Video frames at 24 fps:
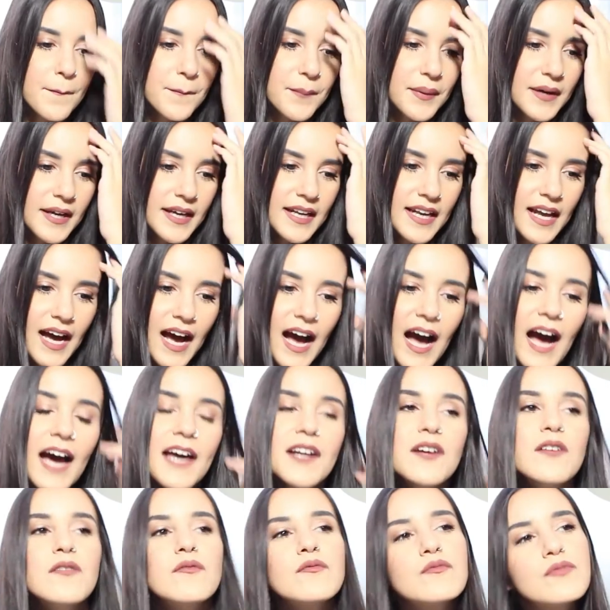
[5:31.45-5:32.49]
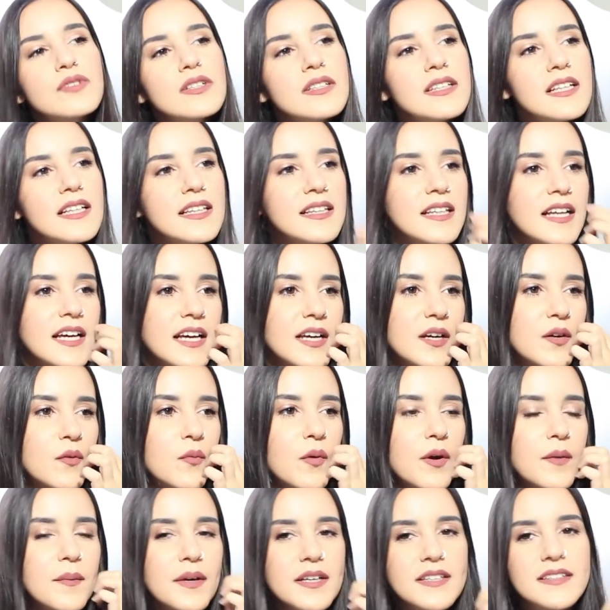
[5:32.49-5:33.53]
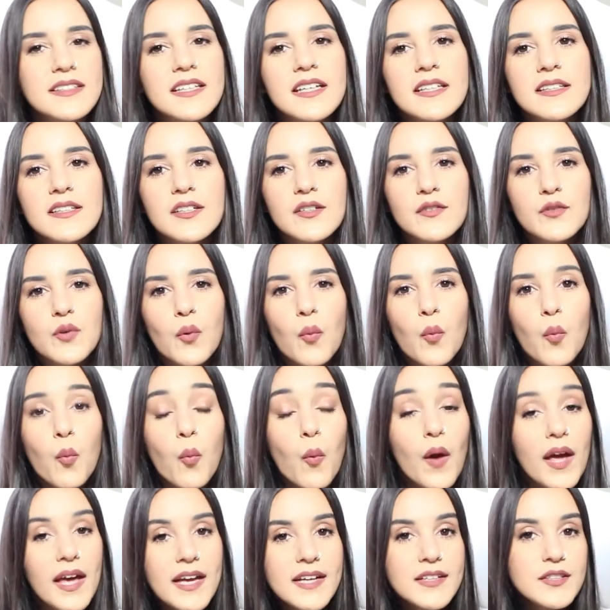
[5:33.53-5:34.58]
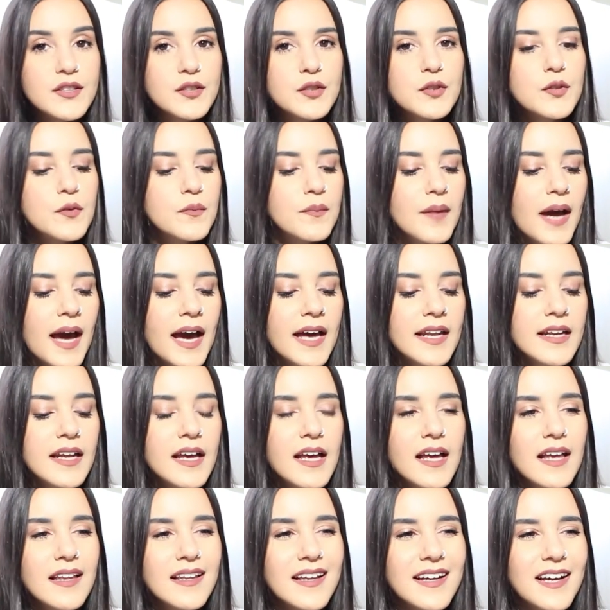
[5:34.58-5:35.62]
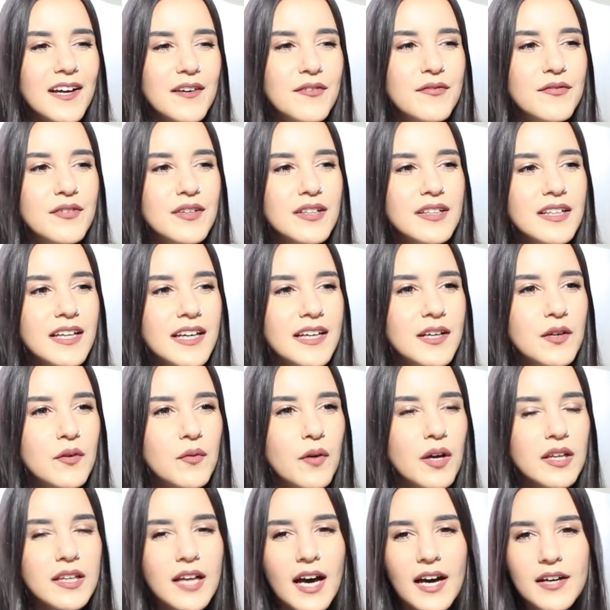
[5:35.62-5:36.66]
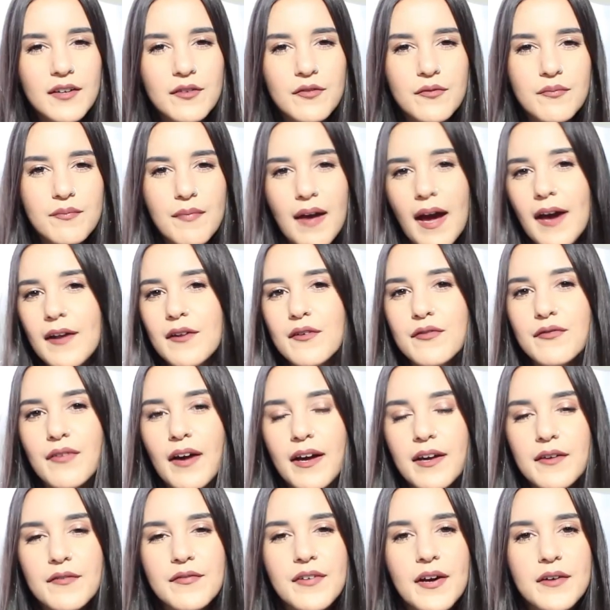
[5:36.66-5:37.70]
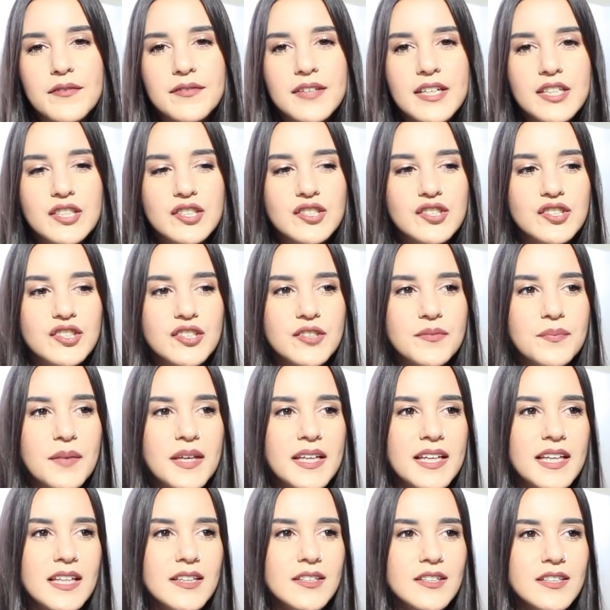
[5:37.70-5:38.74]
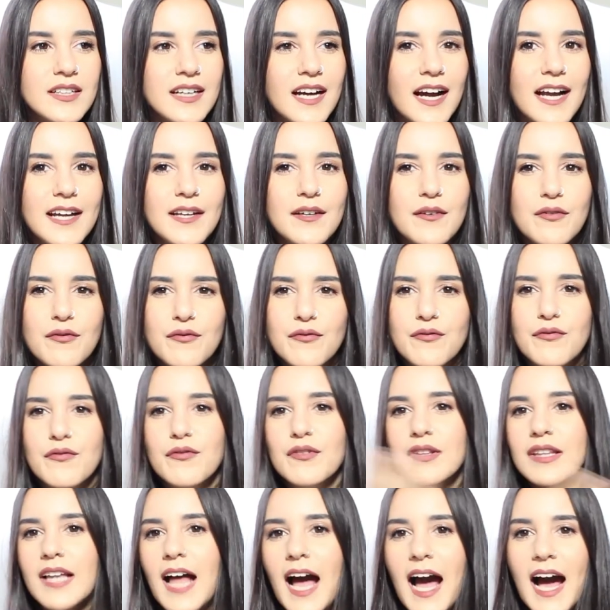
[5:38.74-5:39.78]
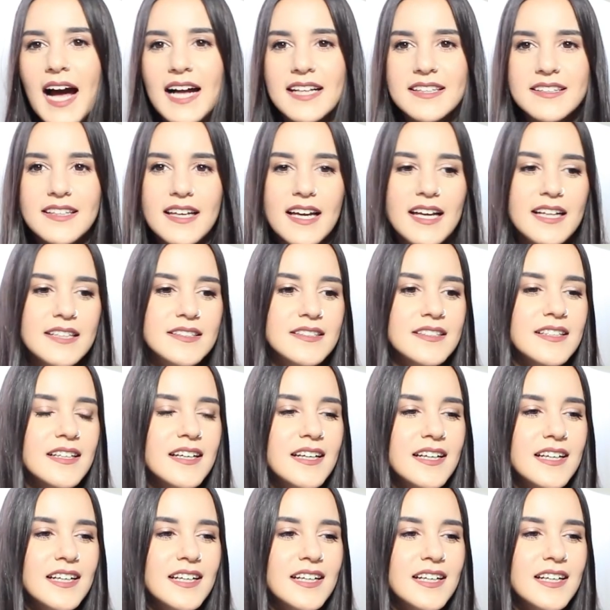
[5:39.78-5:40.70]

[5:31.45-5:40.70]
But I don't really like when my skin looks way too matte like I feel like a lot of mattifying foundations just make it look kind of flat and